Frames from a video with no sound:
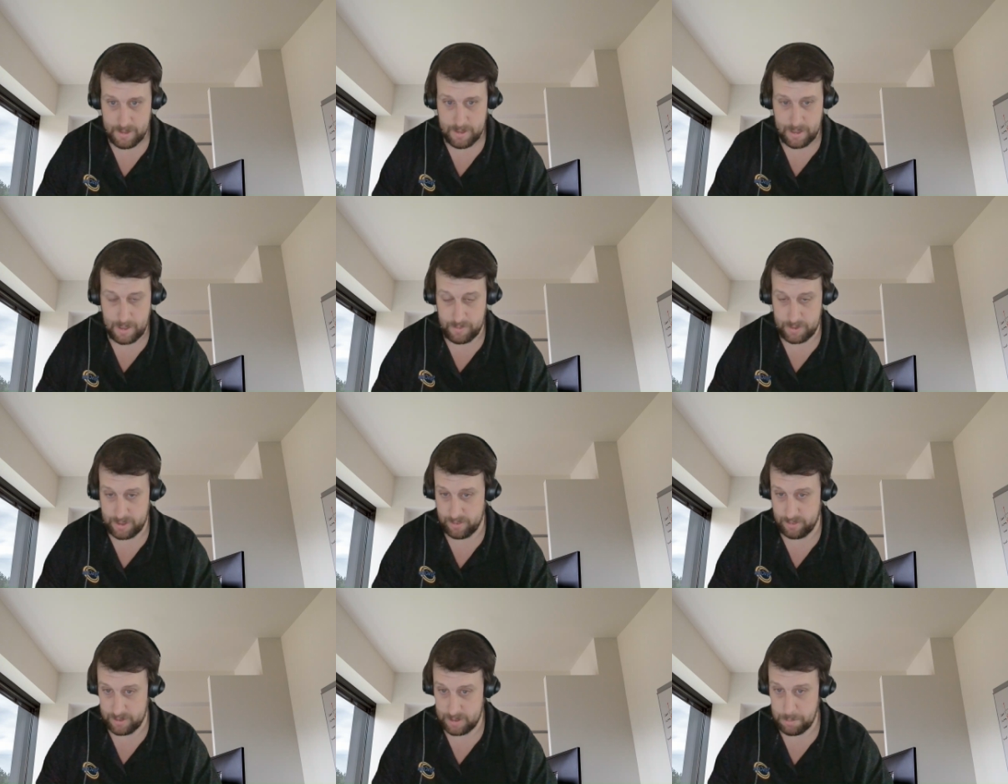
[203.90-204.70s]
if it
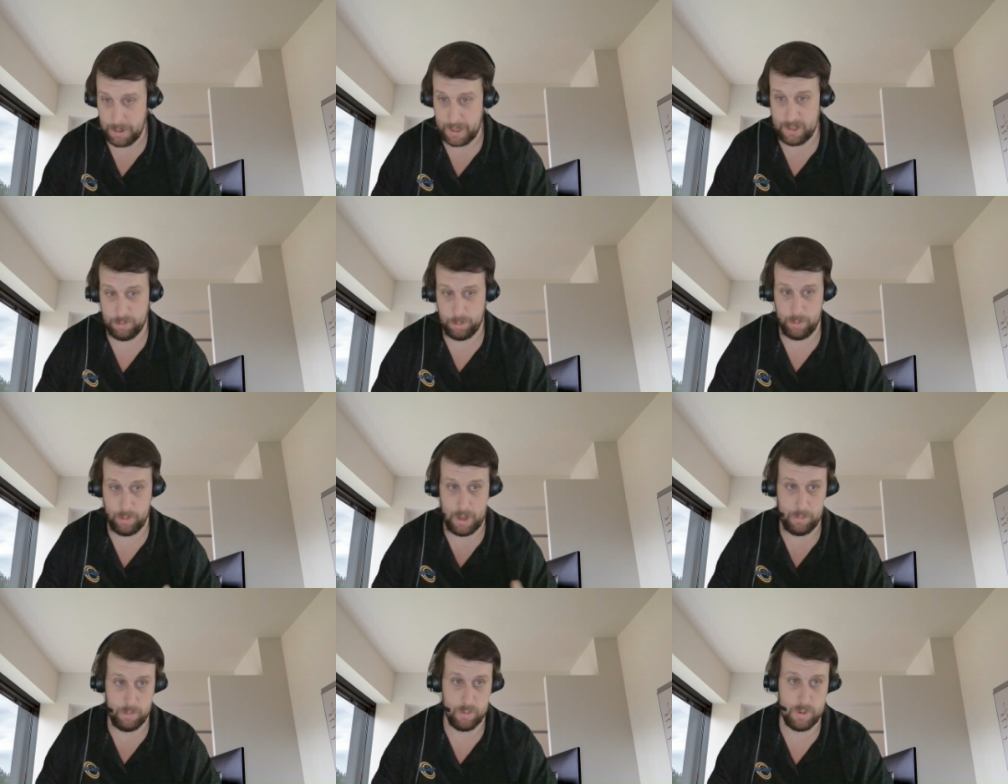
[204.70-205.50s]
doesn't seem possible,
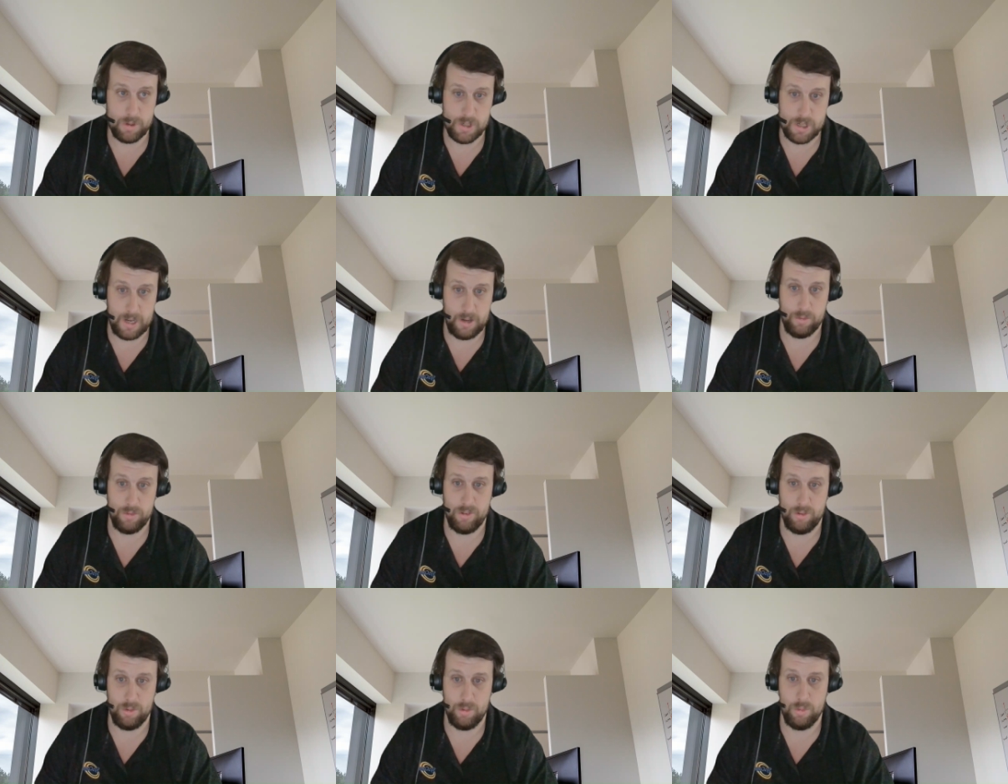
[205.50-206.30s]
I would reach out
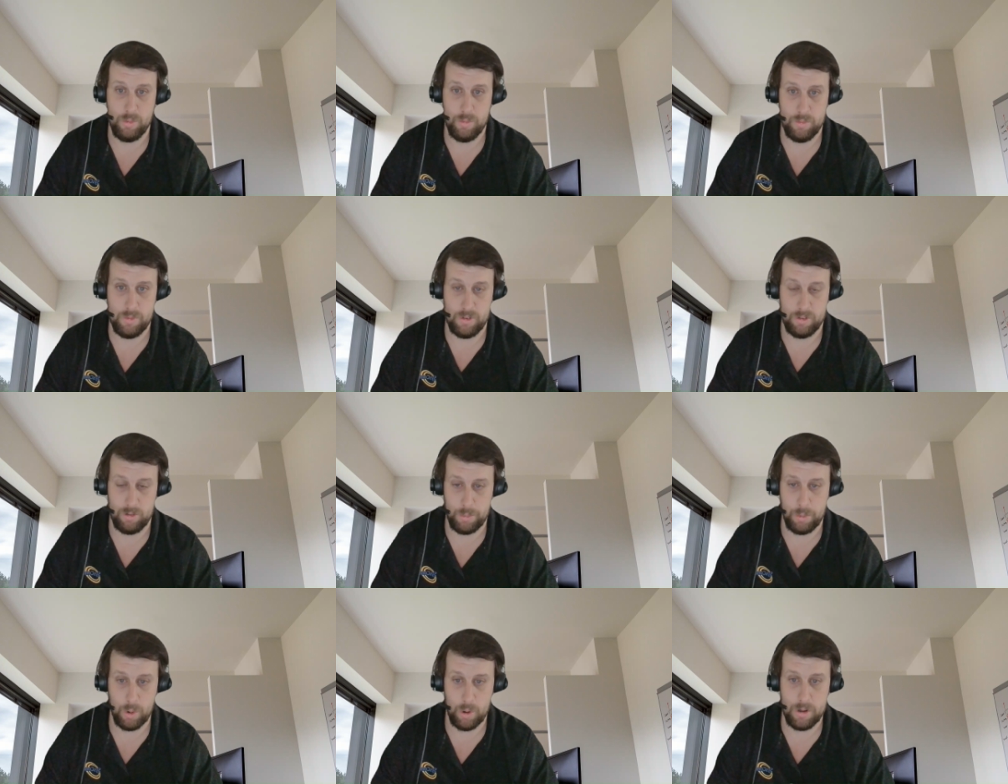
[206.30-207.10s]
to the
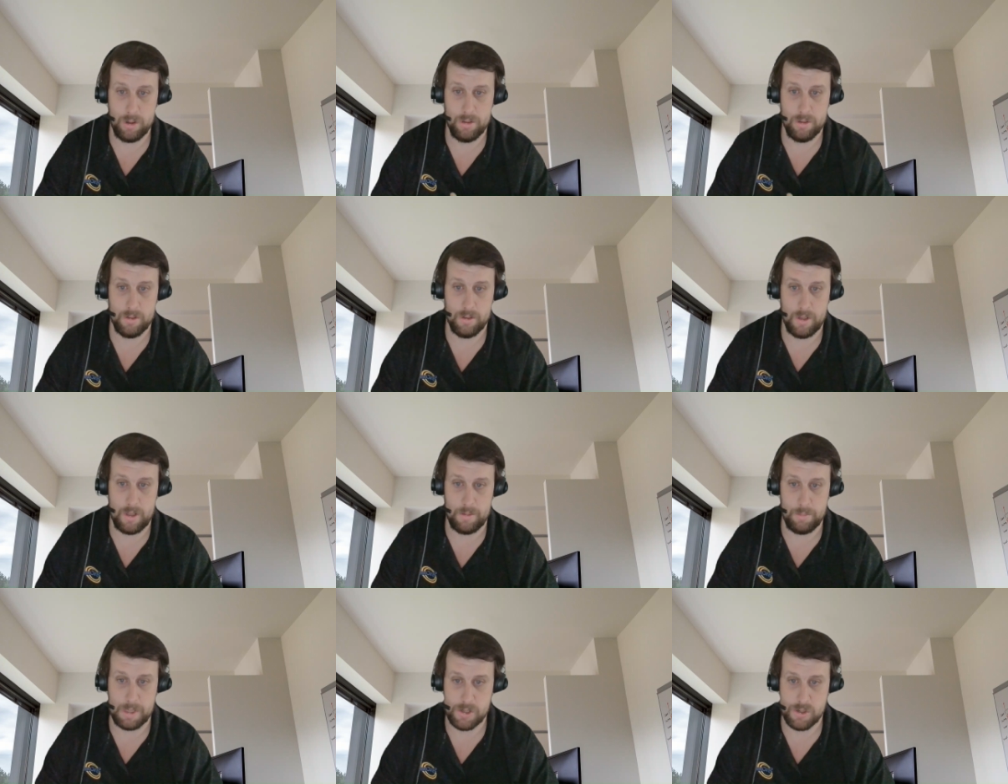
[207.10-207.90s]
support
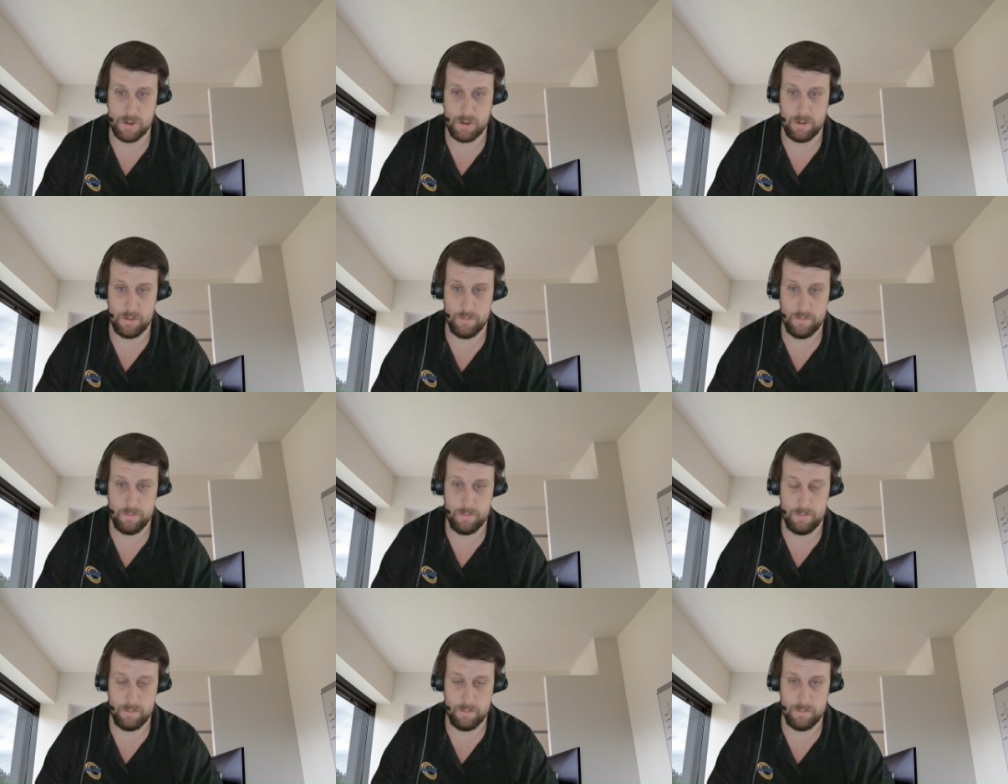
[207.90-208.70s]
and make sure
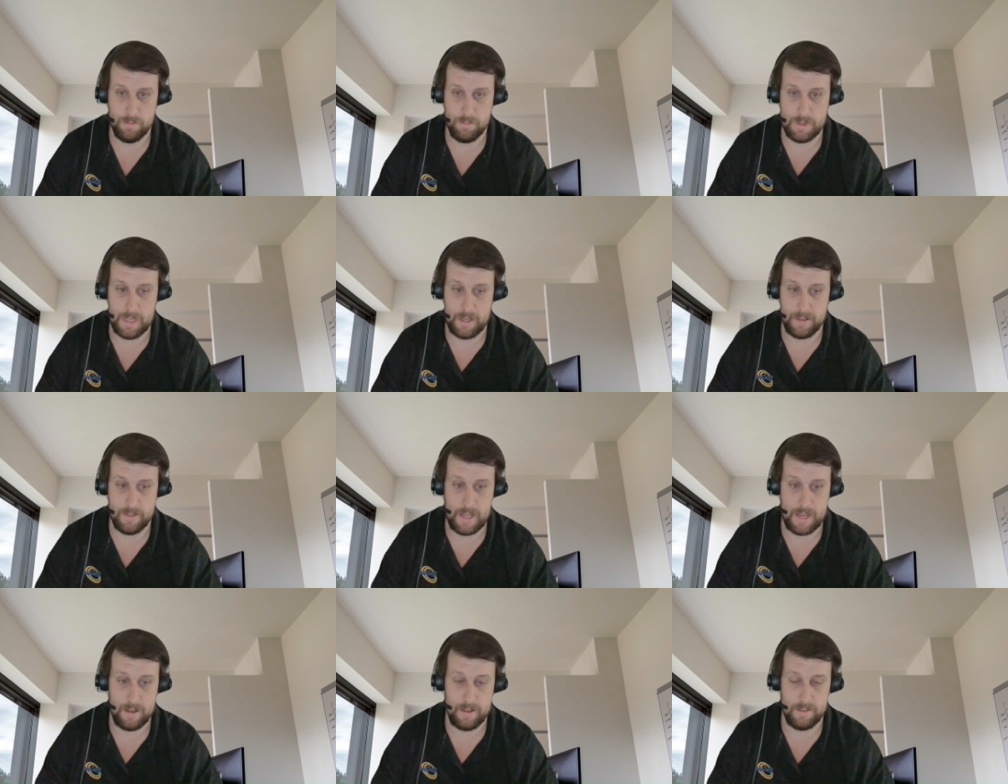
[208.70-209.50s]
that
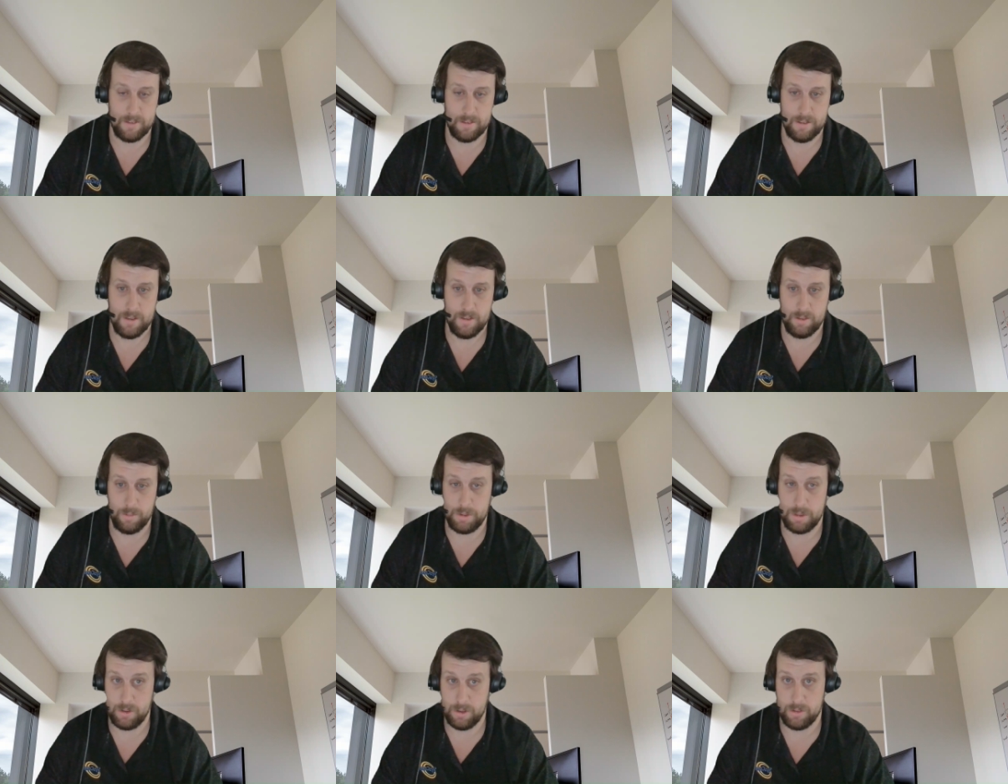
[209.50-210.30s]
that is
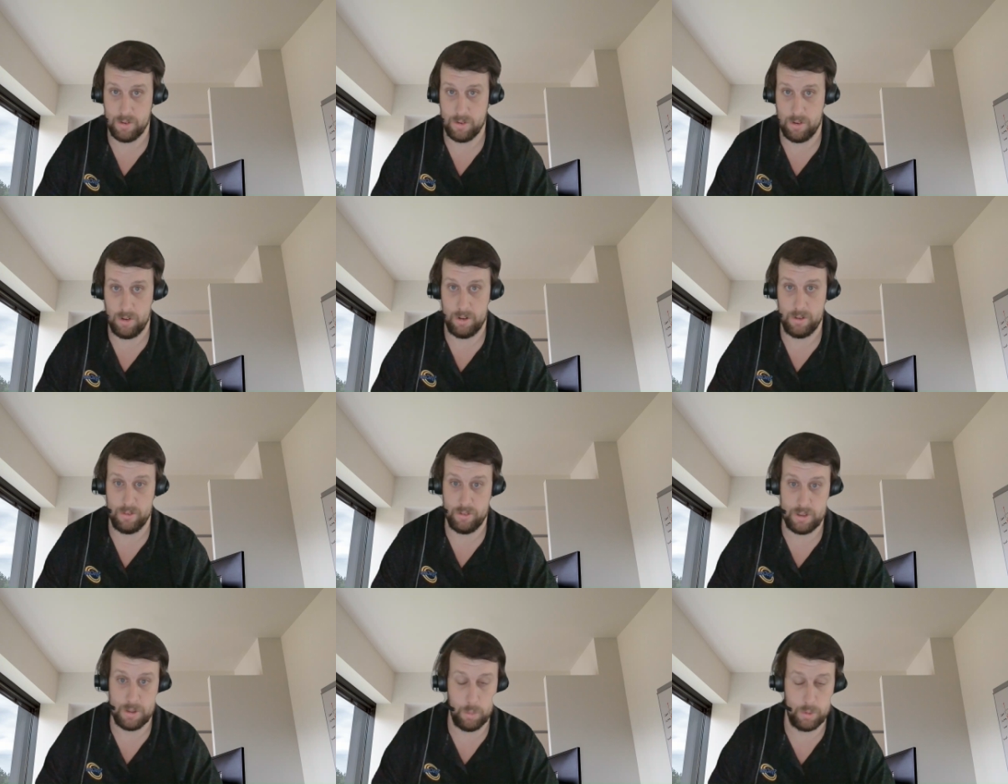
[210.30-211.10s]
something you can turn on and
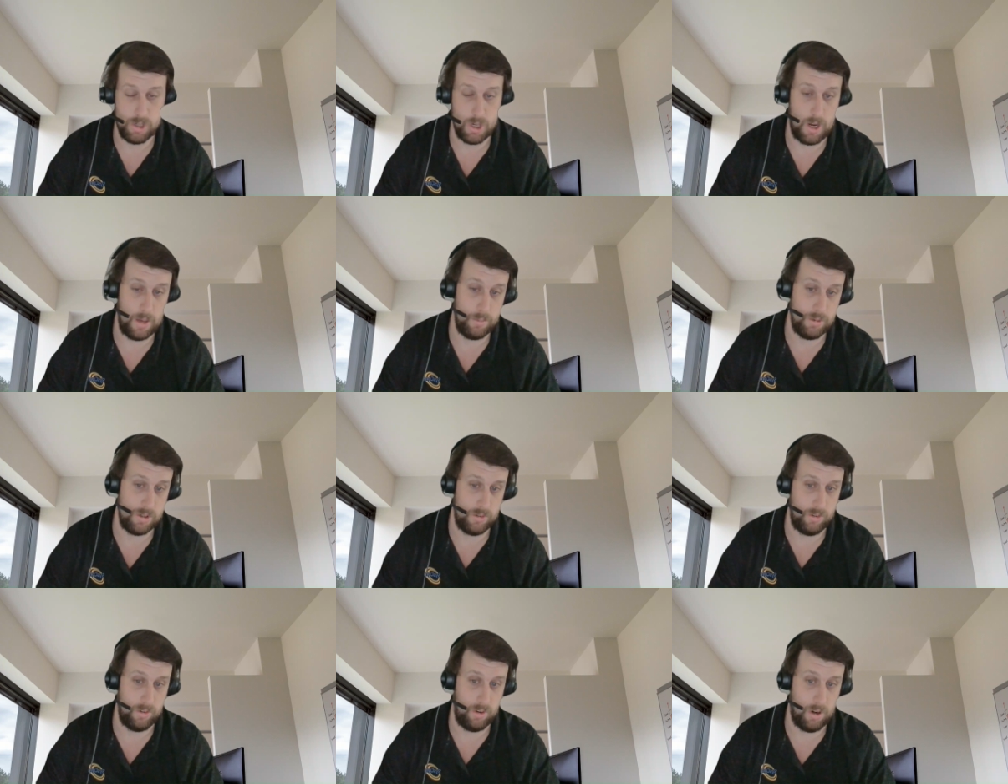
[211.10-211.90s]
see what your
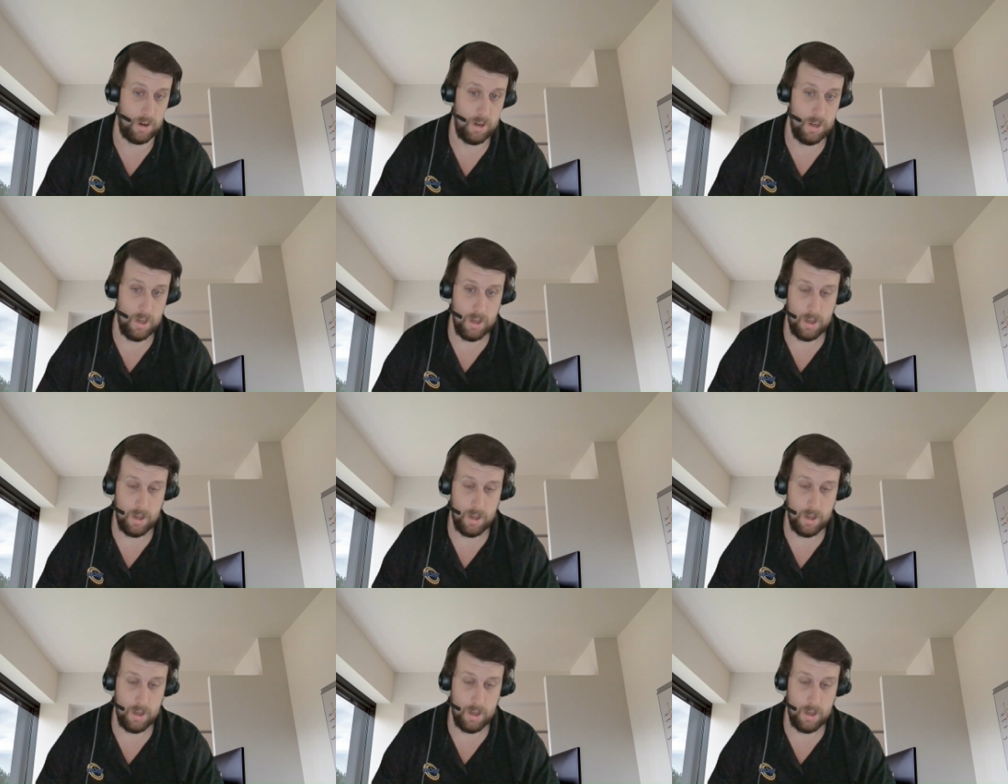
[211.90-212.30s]
options are.